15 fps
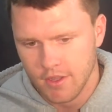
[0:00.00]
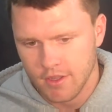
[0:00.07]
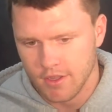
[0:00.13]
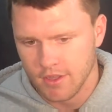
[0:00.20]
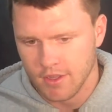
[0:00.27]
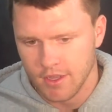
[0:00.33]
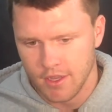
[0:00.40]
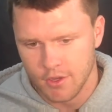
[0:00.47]

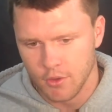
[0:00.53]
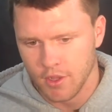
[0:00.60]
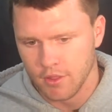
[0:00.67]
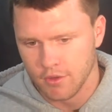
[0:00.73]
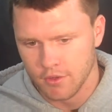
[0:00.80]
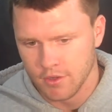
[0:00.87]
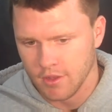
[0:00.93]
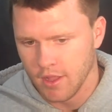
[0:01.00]
uh, I know I
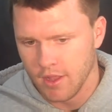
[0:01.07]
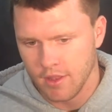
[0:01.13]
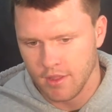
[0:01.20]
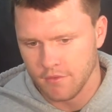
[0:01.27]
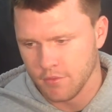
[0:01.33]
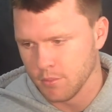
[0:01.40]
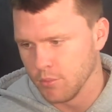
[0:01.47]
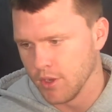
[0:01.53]
learned a lot of
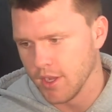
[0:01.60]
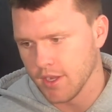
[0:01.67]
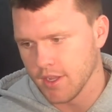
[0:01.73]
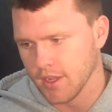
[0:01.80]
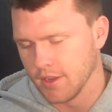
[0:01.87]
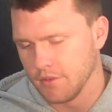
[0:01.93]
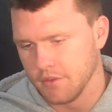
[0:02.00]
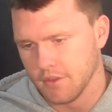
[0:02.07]
that from Rick.
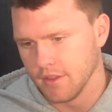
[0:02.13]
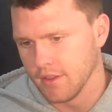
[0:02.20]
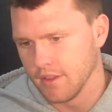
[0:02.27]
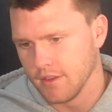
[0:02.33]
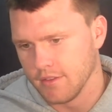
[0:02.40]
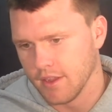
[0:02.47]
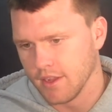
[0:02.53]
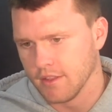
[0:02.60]
I,
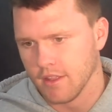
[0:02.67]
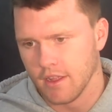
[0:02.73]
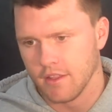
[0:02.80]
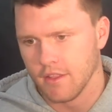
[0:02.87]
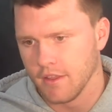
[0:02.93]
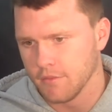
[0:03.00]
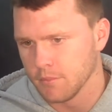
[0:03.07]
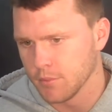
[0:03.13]
I take a lot
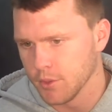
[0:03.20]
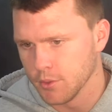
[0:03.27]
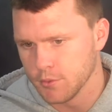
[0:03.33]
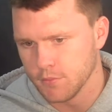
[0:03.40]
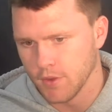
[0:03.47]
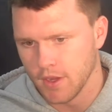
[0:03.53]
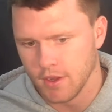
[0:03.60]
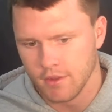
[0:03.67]
of that from
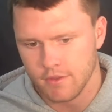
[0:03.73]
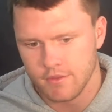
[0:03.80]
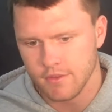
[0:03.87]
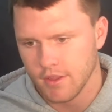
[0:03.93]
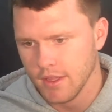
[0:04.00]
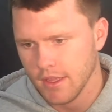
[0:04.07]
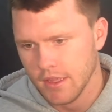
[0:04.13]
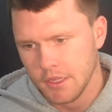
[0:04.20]
Coach Ferentz.
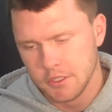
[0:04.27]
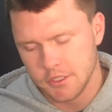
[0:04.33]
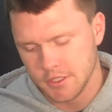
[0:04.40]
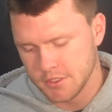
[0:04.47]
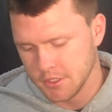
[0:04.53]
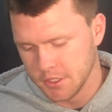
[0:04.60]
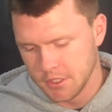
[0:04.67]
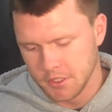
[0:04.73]
It's
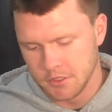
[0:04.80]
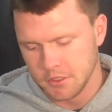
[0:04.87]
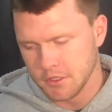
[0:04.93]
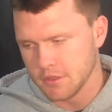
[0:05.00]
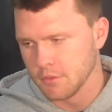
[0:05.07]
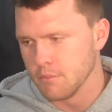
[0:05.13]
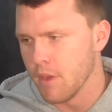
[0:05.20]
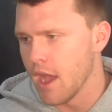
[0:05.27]
just a
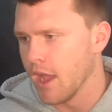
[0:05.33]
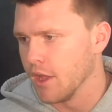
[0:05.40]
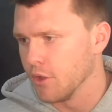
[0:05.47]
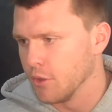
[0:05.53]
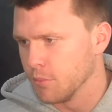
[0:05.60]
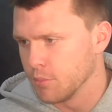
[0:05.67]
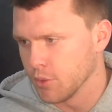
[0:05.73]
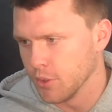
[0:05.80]
it's a
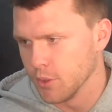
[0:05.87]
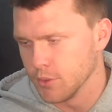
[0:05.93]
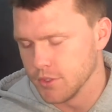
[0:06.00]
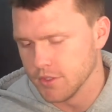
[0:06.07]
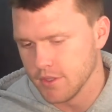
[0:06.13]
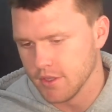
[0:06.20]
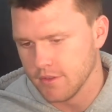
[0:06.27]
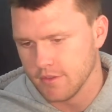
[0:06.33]
mild approach.
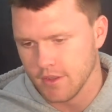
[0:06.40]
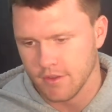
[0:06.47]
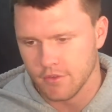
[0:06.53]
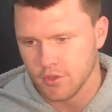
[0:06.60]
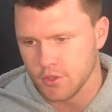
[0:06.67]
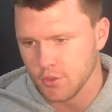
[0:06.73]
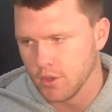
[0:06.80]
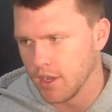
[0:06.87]
It's, it's
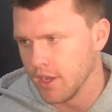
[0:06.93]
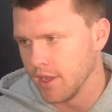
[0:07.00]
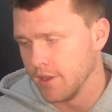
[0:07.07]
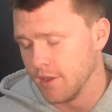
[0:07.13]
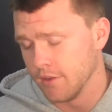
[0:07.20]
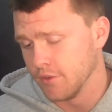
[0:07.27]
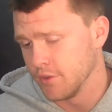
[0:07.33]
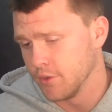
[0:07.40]
never too high,
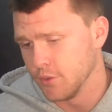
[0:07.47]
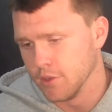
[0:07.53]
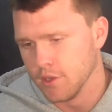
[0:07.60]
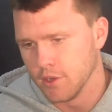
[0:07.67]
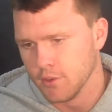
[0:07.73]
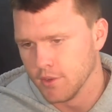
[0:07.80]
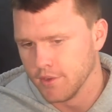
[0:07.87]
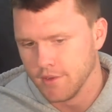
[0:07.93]
never too
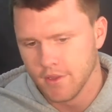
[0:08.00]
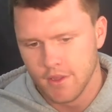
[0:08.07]
low, and